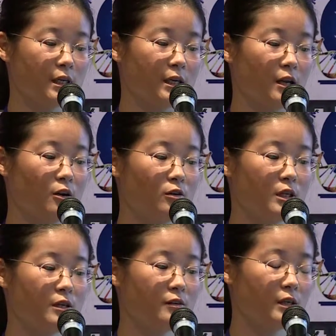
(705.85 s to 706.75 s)
the
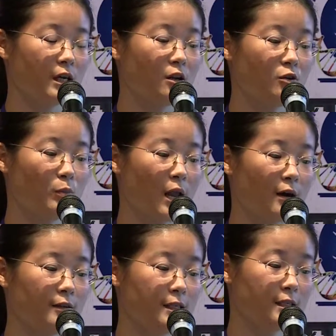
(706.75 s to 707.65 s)
yellow
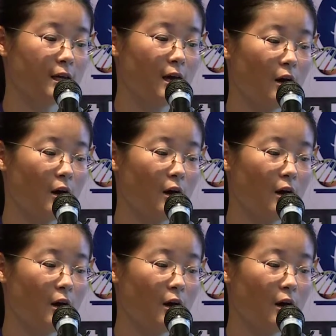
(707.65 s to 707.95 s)
plants.